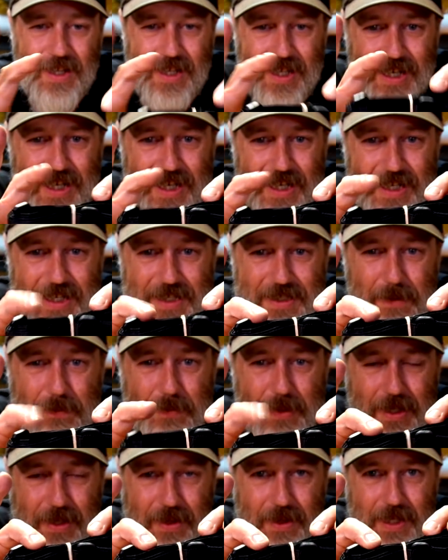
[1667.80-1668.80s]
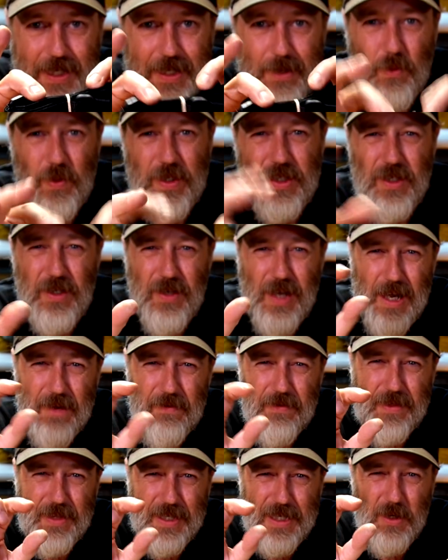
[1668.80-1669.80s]
it is a bit thick. We do
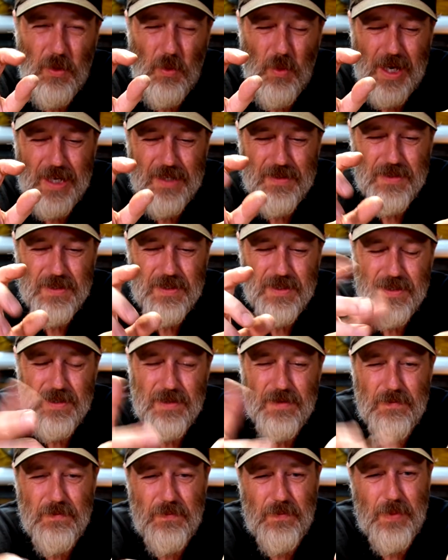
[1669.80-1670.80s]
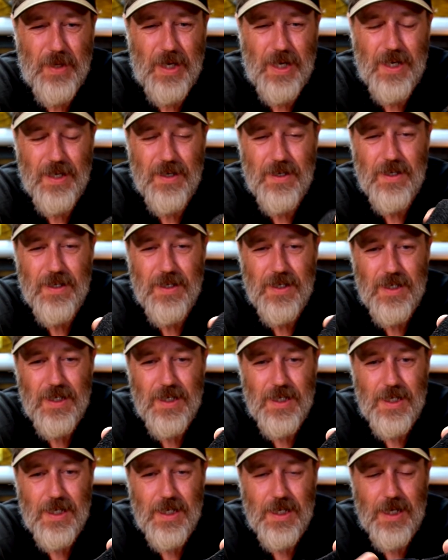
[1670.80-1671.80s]
have thinner ones, but
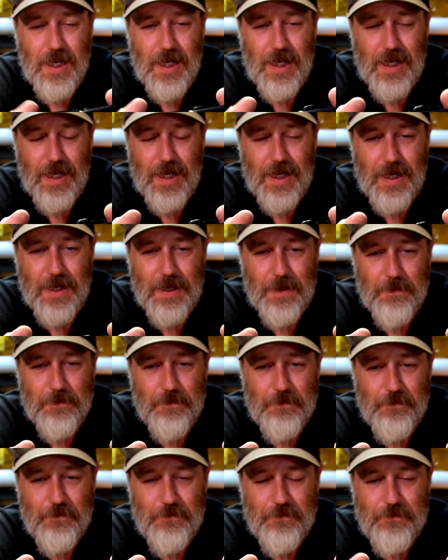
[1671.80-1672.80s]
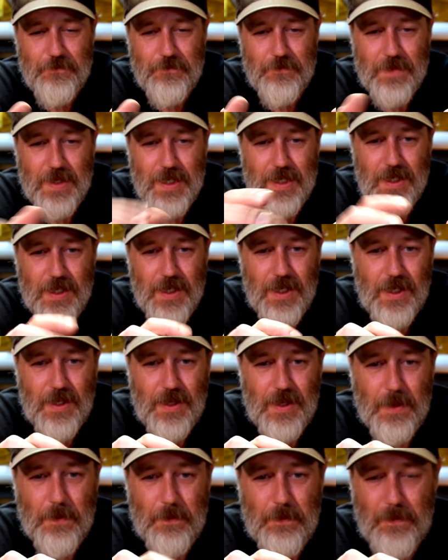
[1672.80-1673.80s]
the
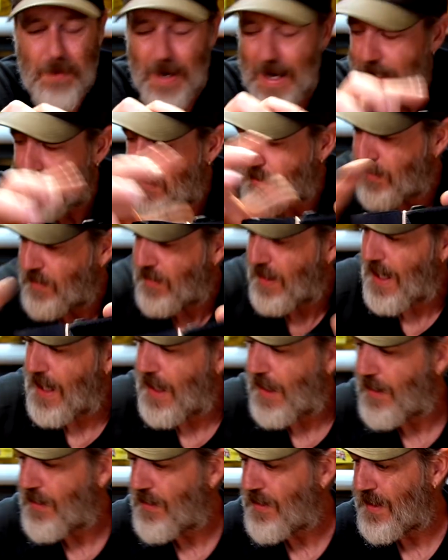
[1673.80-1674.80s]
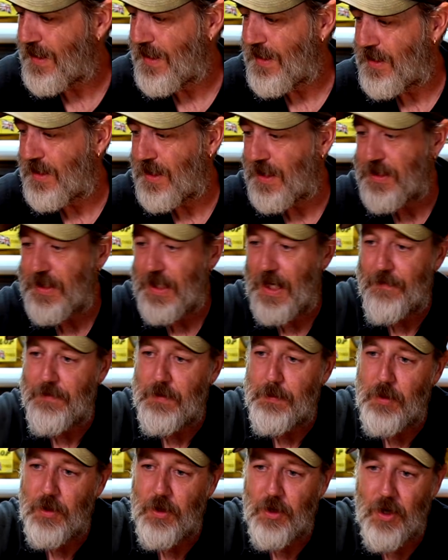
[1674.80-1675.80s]
buckle only just, you have to
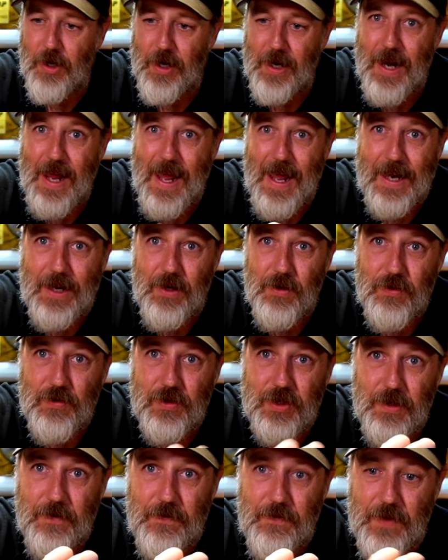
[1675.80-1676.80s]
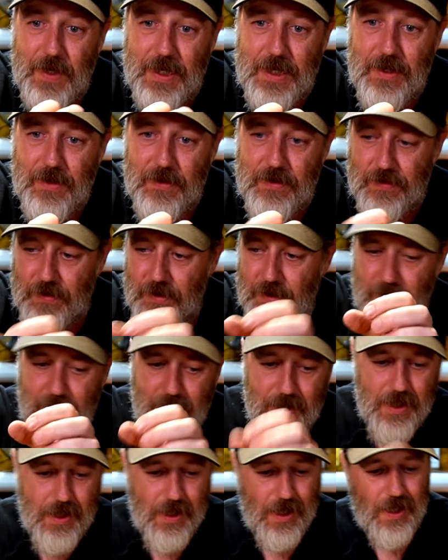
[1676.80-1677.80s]
put it on an angle to feed it through
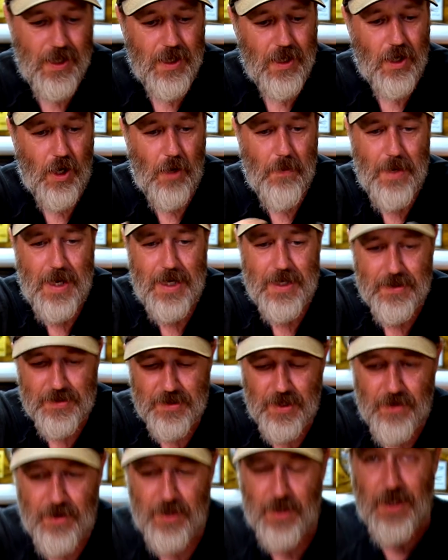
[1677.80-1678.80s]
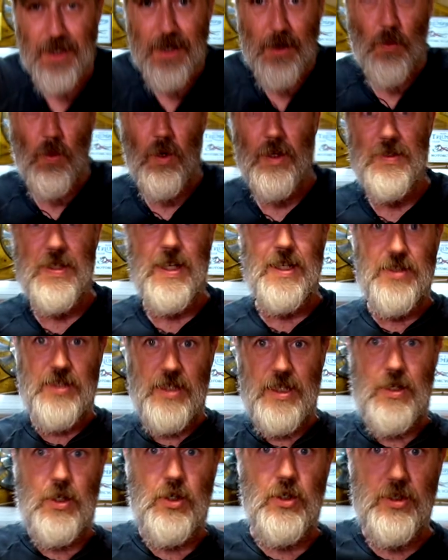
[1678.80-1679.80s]
there. I made it so that it was actually,
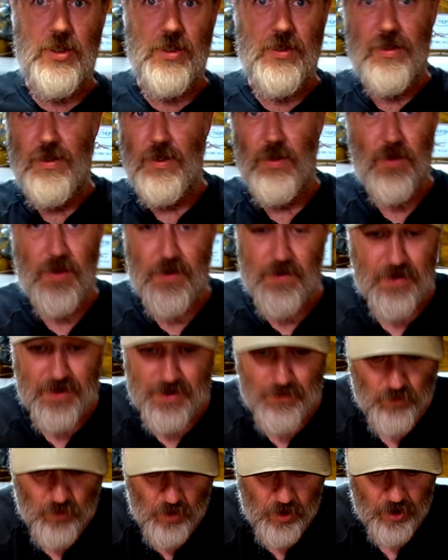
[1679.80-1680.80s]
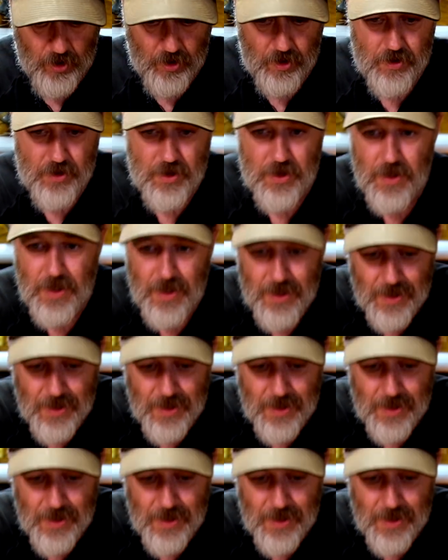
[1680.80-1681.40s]
you could just do it, it worked,